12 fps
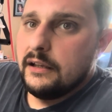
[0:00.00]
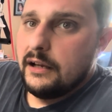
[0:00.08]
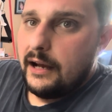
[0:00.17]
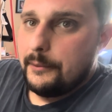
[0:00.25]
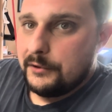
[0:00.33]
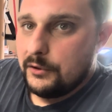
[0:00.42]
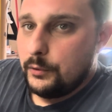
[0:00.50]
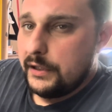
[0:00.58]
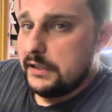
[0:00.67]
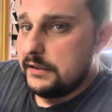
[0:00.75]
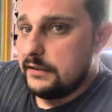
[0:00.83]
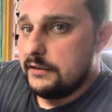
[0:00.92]
gonna
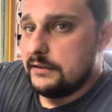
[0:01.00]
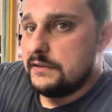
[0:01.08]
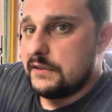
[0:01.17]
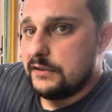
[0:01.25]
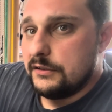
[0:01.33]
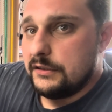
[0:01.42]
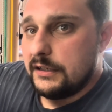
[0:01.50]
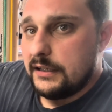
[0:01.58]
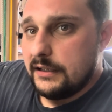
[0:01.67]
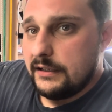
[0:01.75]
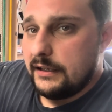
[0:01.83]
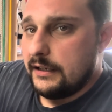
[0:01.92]
wait until
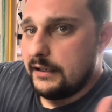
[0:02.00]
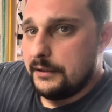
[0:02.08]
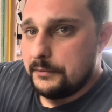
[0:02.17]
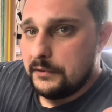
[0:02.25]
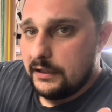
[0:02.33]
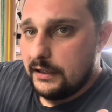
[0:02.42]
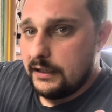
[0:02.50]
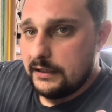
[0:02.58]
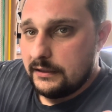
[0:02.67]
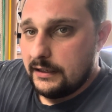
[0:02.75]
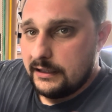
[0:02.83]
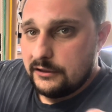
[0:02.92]
I
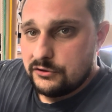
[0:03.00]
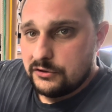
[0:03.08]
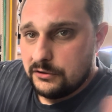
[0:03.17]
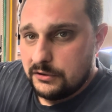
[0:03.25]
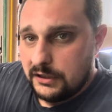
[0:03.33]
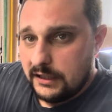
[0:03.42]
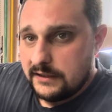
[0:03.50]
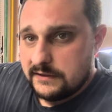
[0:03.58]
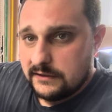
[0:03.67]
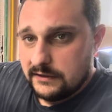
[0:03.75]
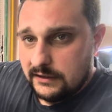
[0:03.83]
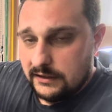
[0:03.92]
can show you guys
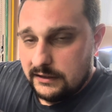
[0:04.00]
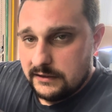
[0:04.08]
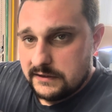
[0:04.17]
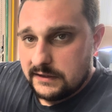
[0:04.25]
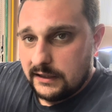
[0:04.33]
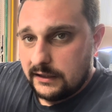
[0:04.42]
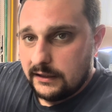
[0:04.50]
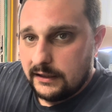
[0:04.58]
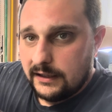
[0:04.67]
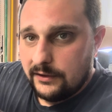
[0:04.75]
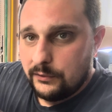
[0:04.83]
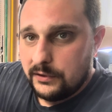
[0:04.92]
in a sec. I
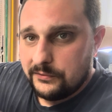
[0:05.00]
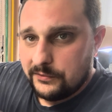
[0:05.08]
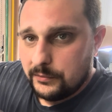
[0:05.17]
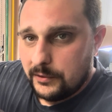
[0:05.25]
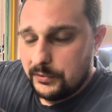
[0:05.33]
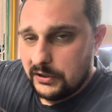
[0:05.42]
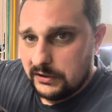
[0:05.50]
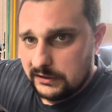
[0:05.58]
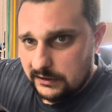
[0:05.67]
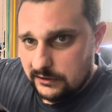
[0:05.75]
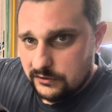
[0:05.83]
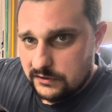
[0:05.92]
have one for my pellet
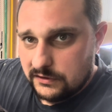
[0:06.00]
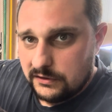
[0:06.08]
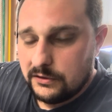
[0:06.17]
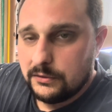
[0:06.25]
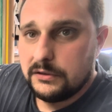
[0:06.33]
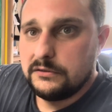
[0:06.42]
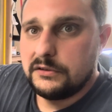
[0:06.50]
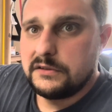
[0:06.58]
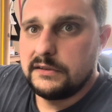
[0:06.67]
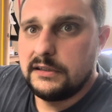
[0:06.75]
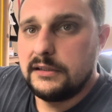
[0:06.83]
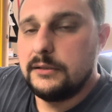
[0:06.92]
gun just so you know what it looks
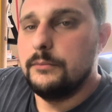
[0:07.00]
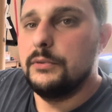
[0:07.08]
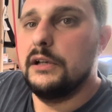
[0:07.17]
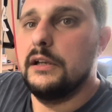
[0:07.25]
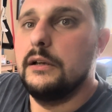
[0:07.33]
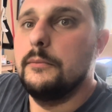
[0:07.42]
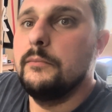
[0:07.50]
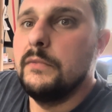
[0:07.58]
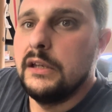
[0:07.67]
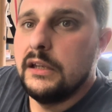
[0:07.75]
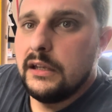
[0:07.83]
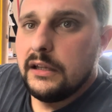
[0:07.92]
like. But I'm
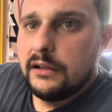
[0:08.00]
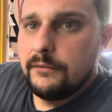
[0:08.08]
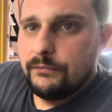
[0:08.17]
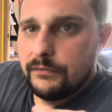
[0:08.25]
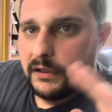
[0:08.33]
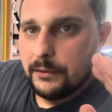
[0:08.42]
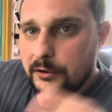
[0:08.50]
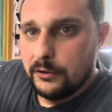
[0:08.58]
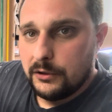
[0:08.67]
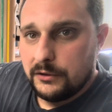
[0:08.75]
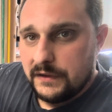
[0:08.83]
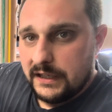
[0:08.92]
gonna
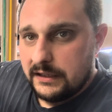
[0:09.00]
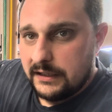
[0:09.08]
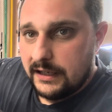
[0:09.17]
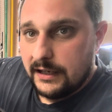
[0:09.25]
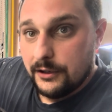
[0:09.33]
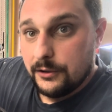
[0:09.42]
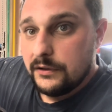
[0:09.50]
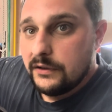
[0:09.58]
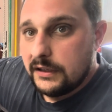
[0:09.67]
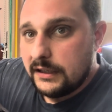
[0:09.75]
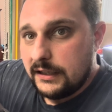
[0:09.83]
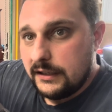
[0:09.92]
order that now,
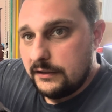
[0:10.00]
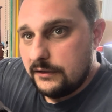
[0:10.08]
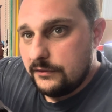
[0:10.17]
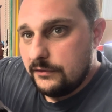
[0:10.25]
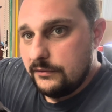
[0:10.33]
and